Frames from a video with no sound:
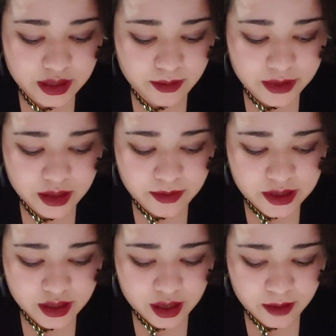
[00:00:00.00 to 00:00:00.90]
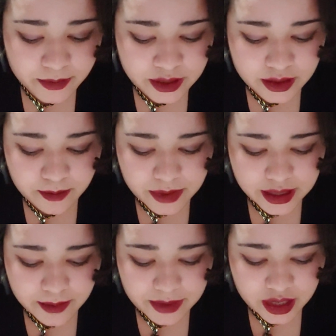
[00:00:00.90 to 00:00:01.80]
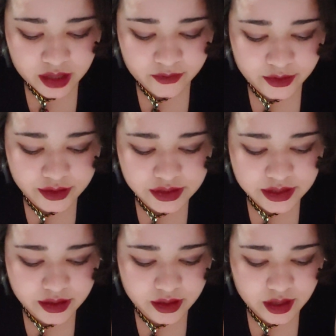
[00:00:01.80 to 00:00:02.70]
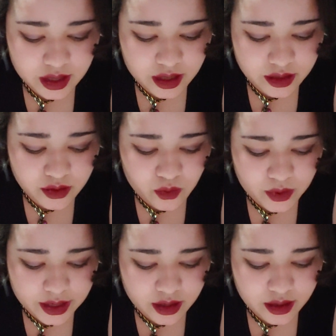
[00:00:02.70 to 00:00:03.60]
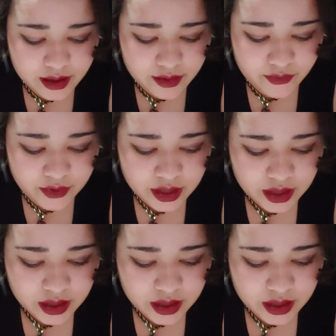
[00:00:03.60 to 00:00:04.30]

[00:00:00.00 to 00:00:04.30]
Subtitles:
it may be accompanied by behaviors that are unaware of,